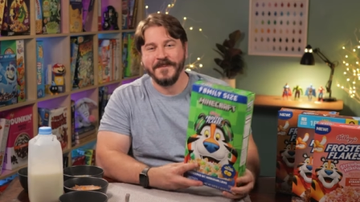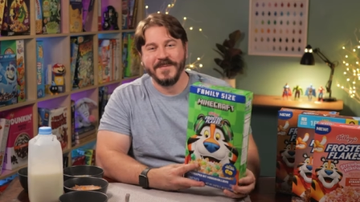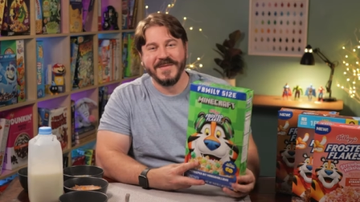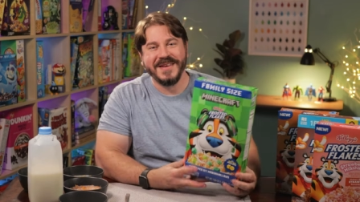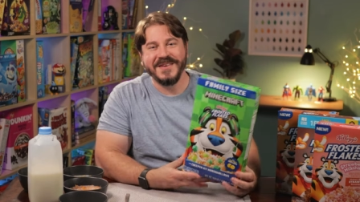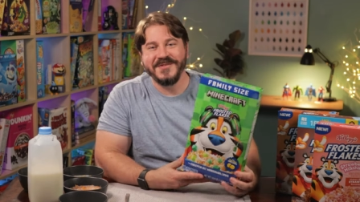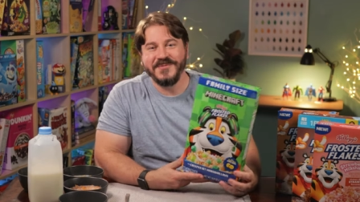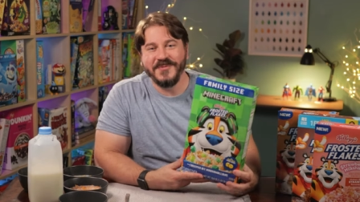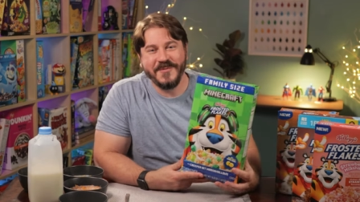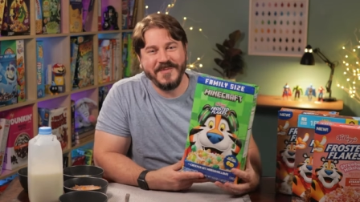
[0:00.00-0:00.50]

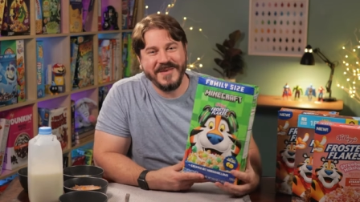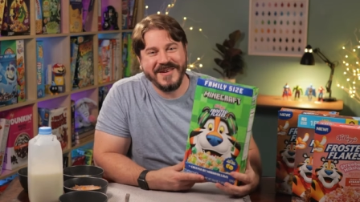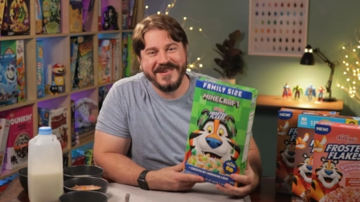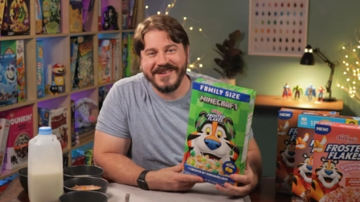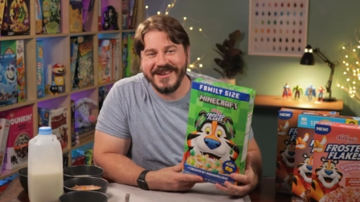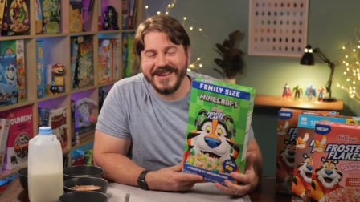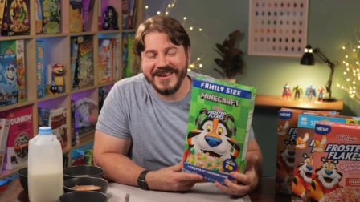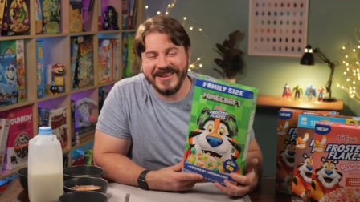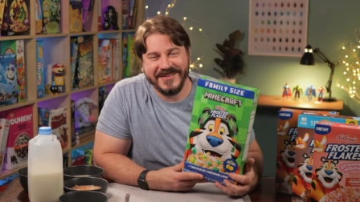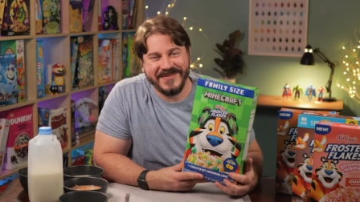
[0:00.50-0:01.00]
This will be
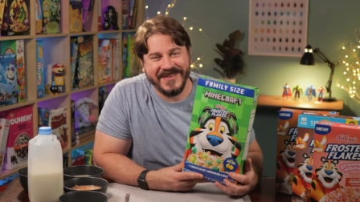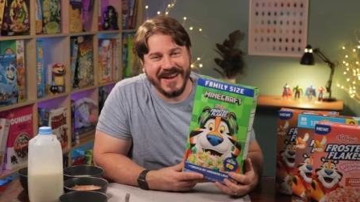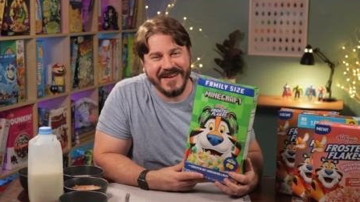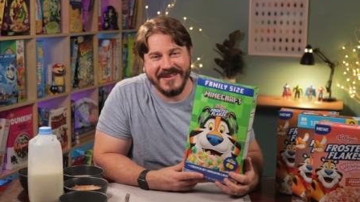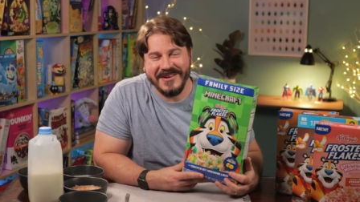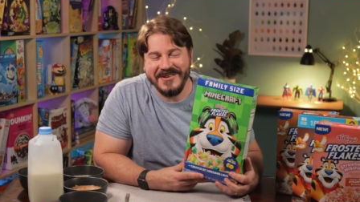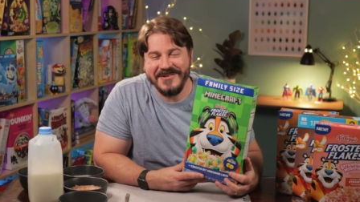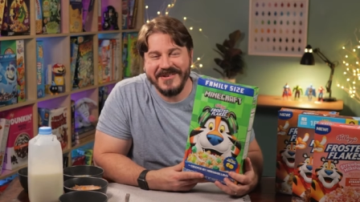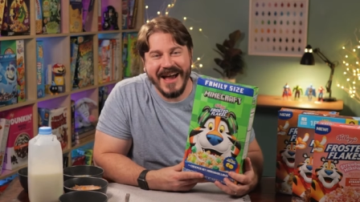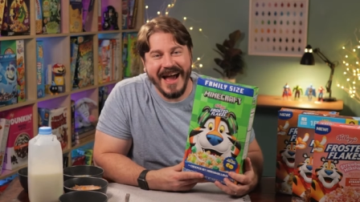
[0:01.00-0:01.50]
your kid's
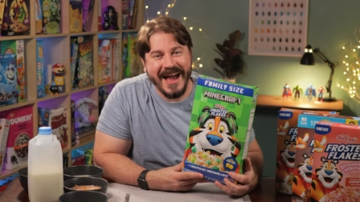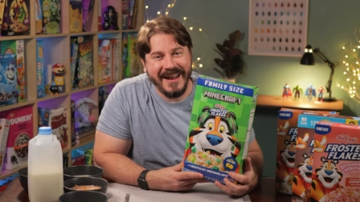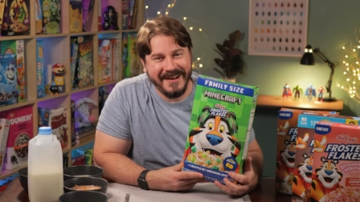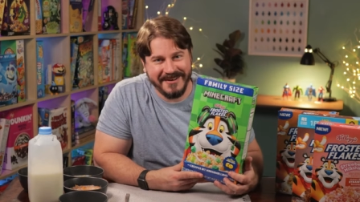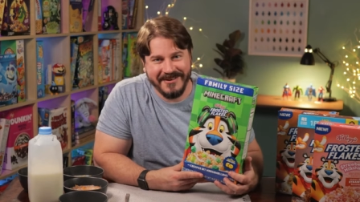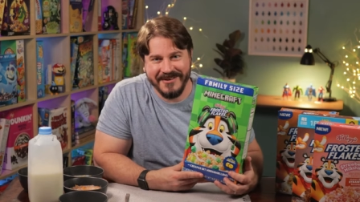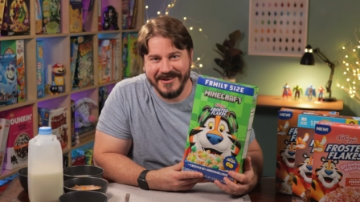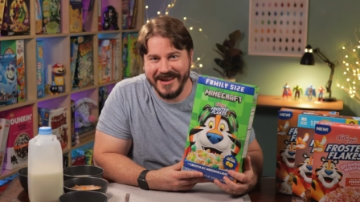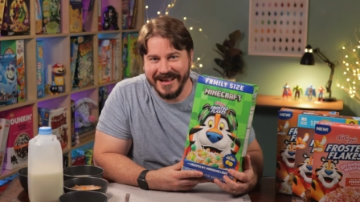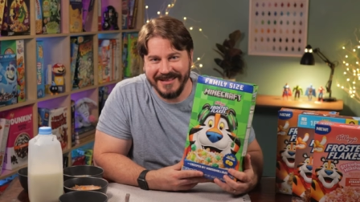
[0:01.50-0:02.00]
favorite. You gotta
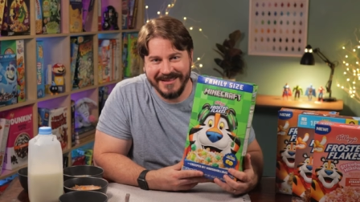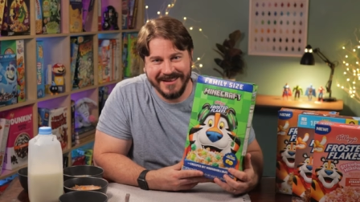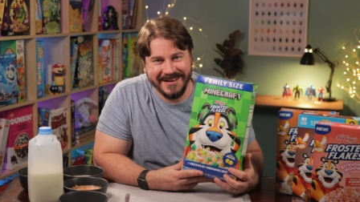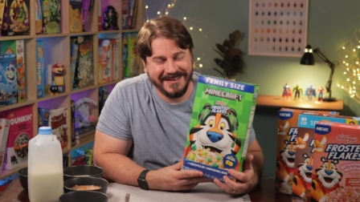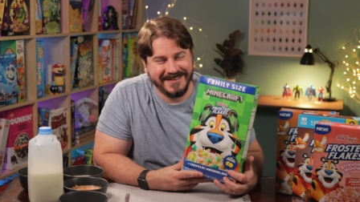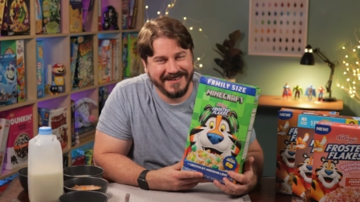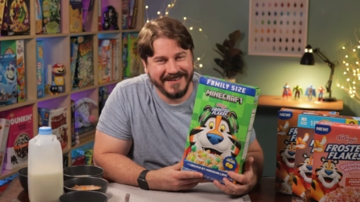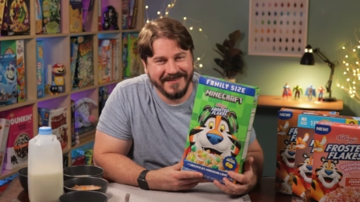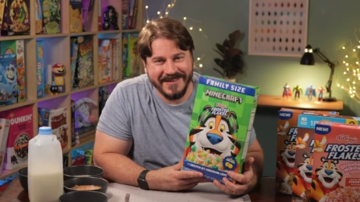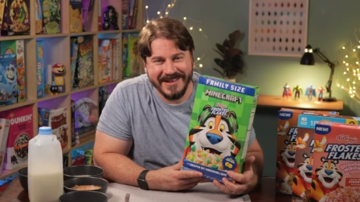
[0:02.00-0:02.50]
go get
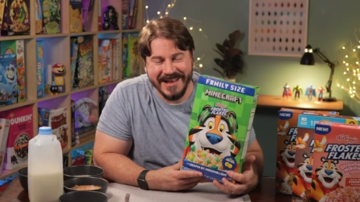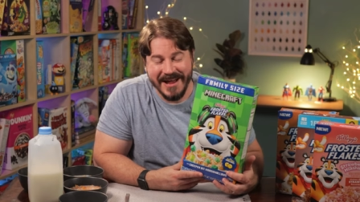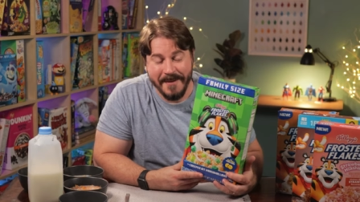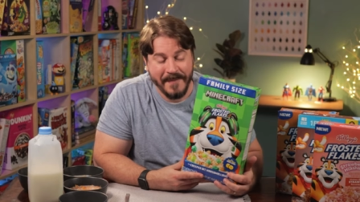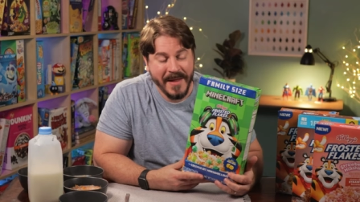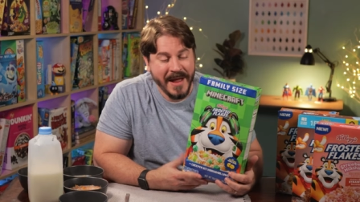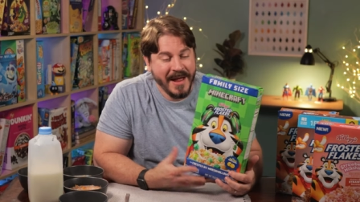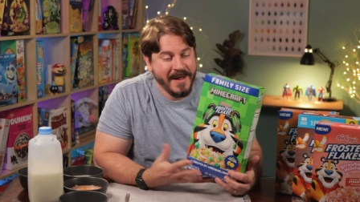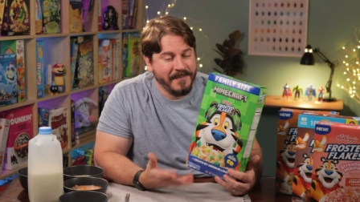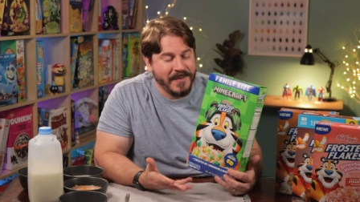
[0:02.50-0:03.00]
this for them.
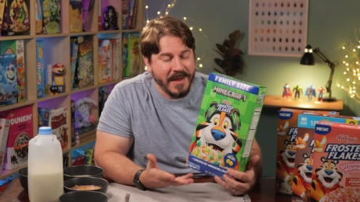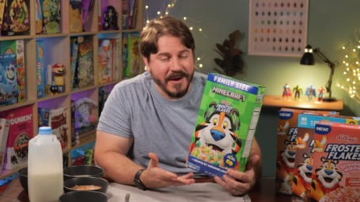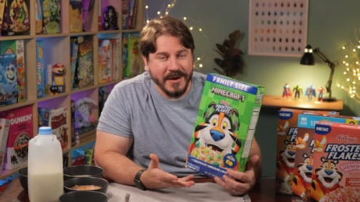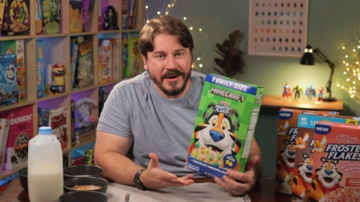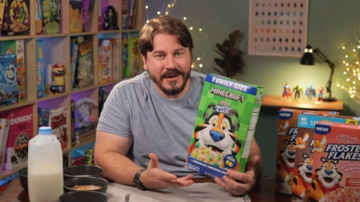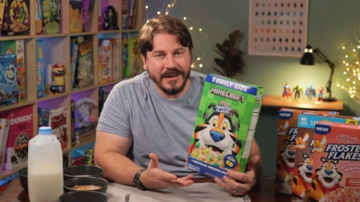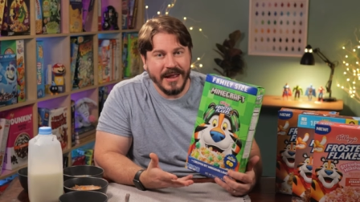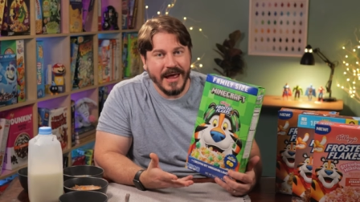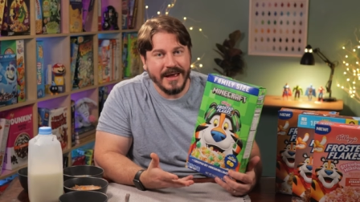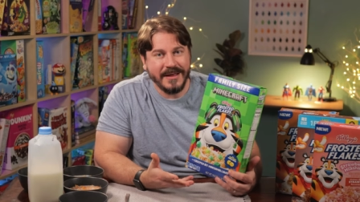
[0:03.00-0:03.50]
They're
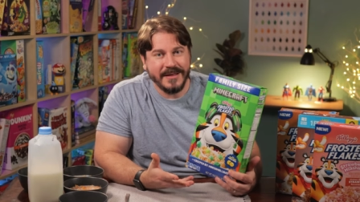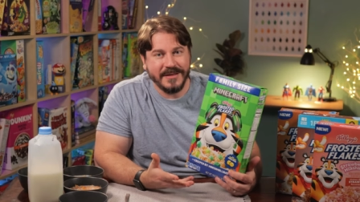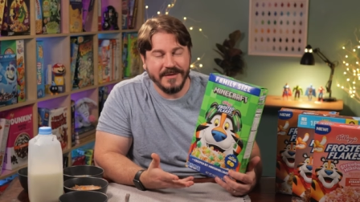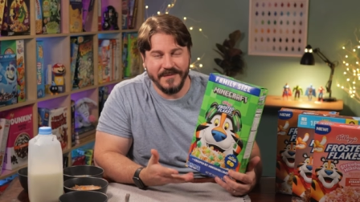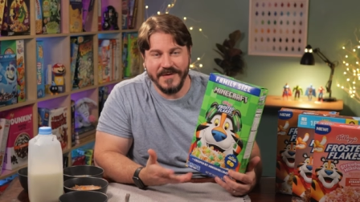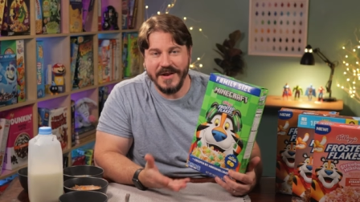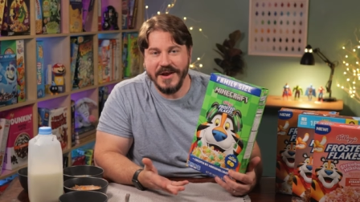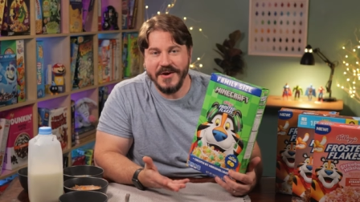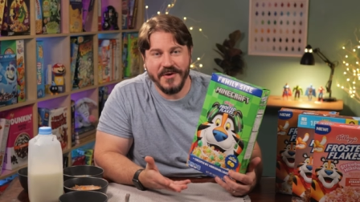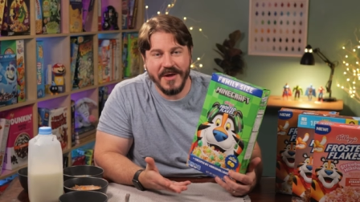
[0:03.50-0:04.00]
gonna like the
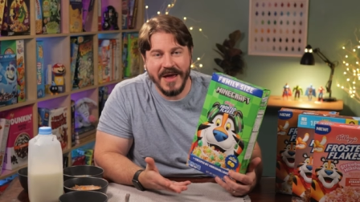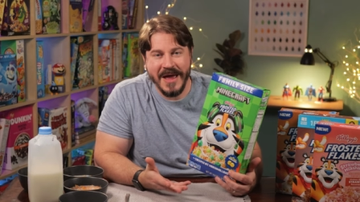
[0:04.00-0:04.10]
video